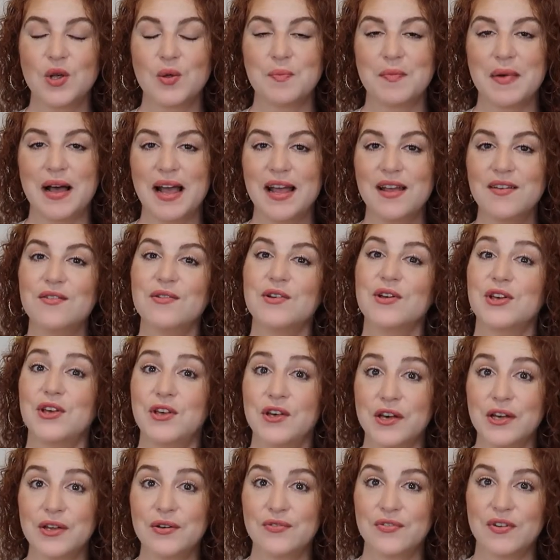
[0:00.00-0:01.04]
My
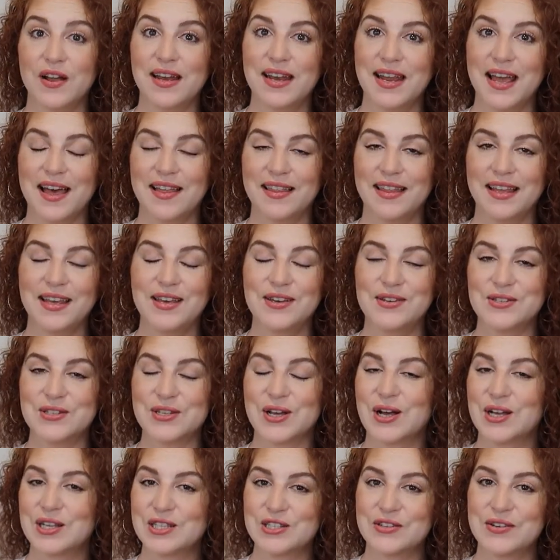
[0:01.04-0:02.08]
good friend Ellie, who's
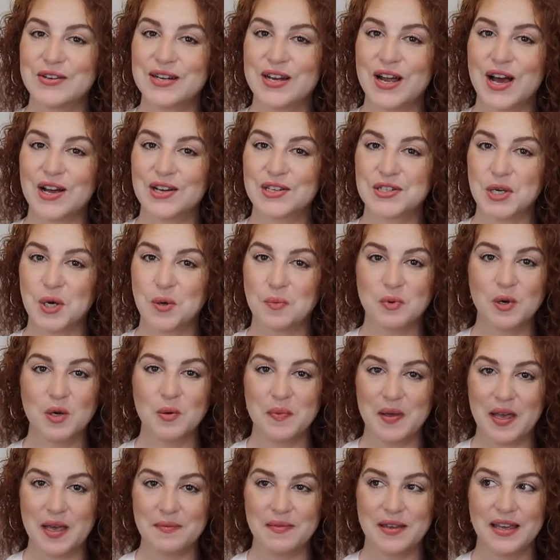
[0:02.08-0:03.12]
also an October
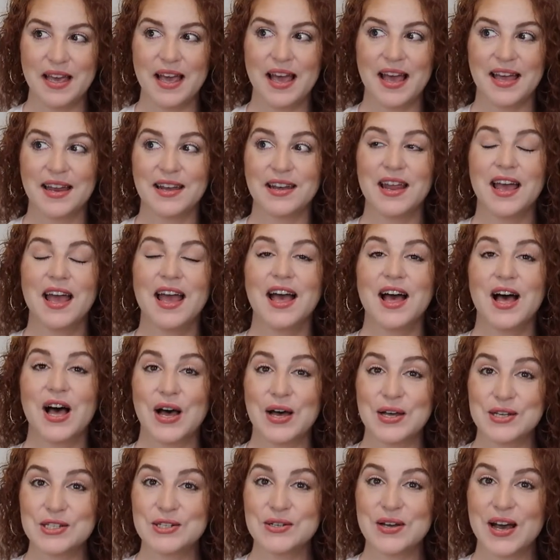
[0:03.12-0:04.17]
baby and
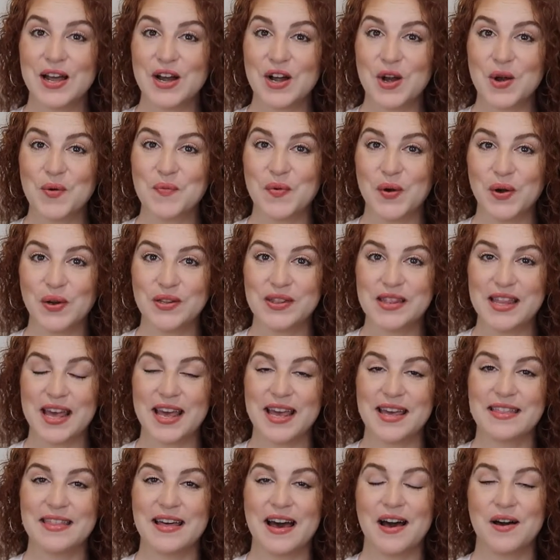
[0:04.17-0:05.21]
also had her
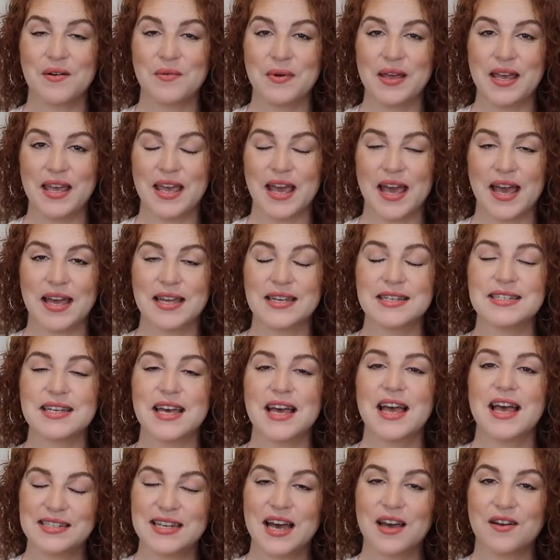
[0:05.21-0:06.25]
birthday that weekend,
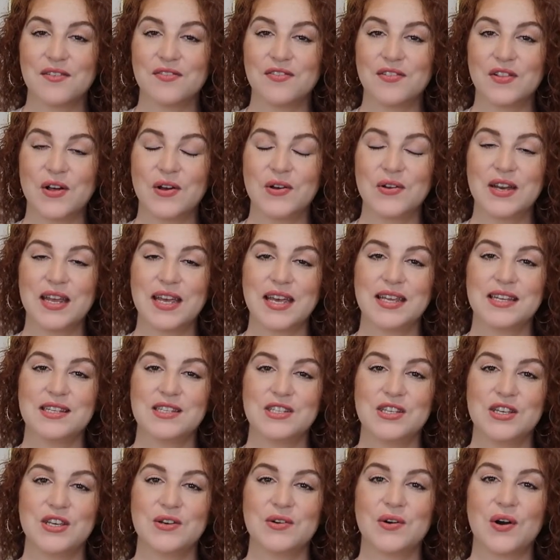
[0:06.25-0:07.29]
had flown
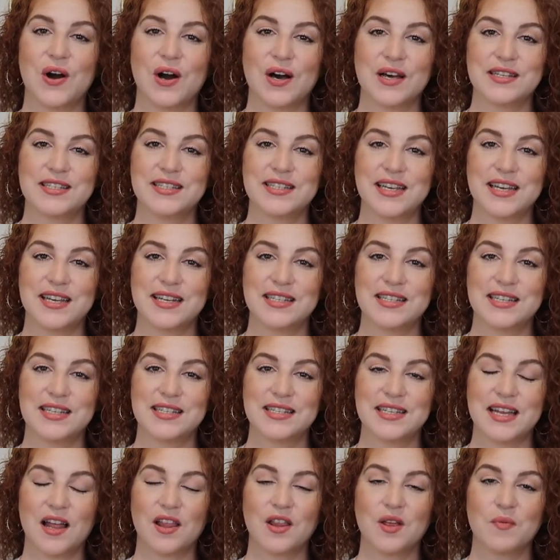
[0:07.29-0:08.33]
into Austin to
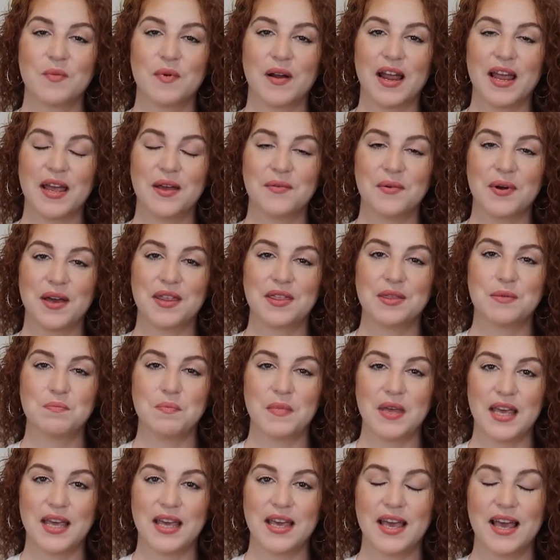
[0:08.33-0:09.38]
celebrate with
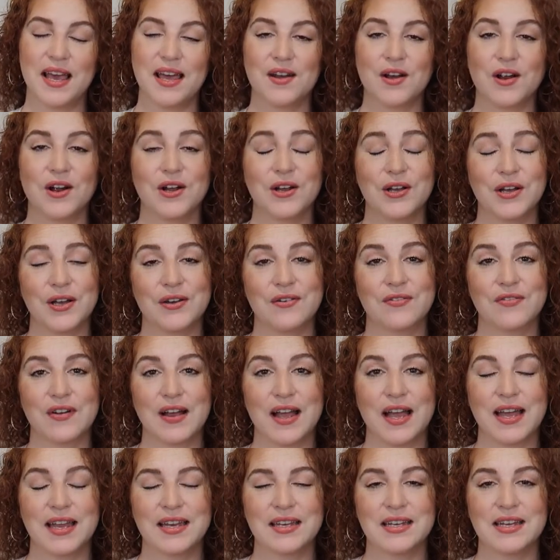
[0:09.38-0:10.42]
me and our good
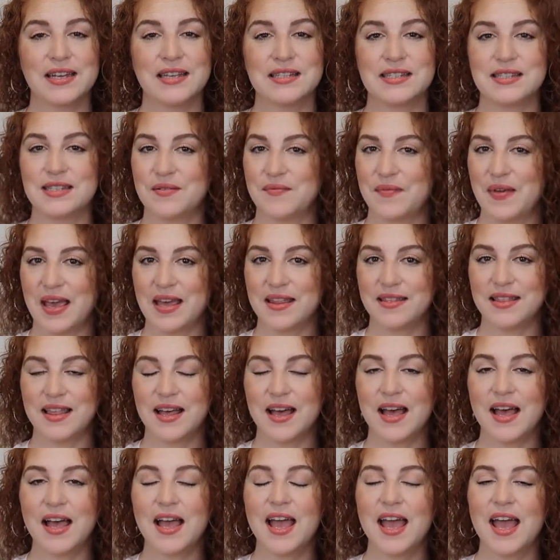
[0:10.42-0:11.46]
friend
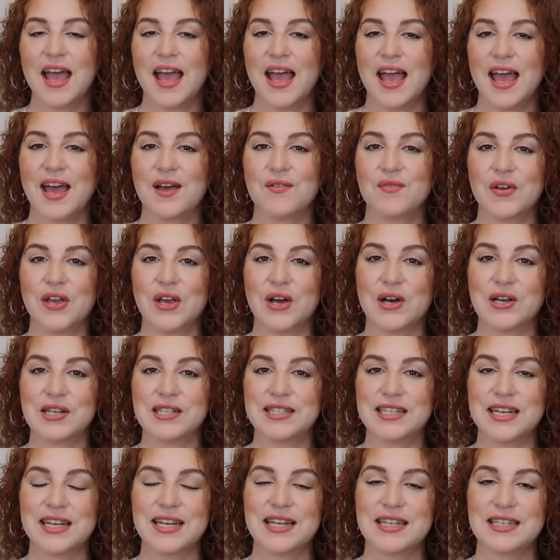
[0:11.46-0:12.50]
Samantha, and we all
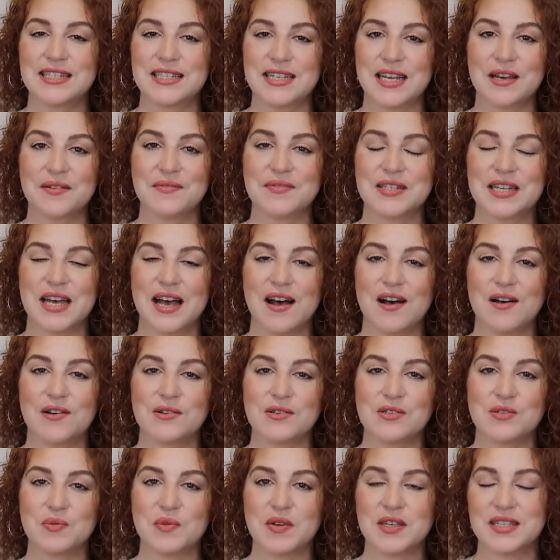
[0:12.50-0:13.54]
stayed at Sam's
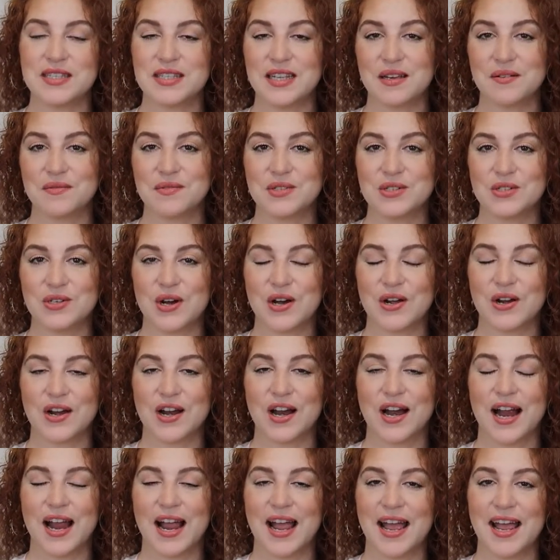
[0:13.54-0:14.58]
house with Sam's
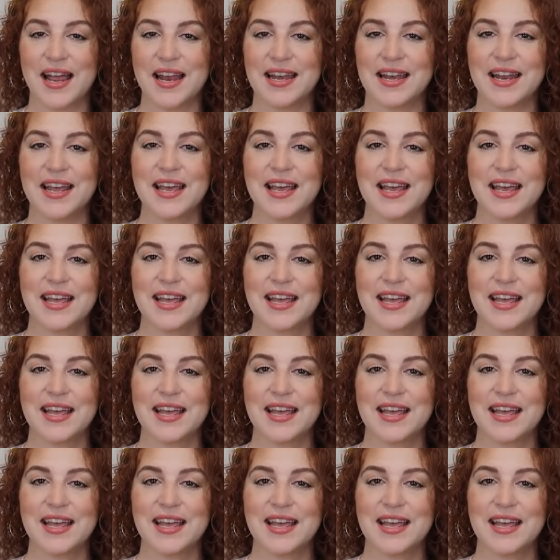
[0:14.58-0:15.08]
daughter and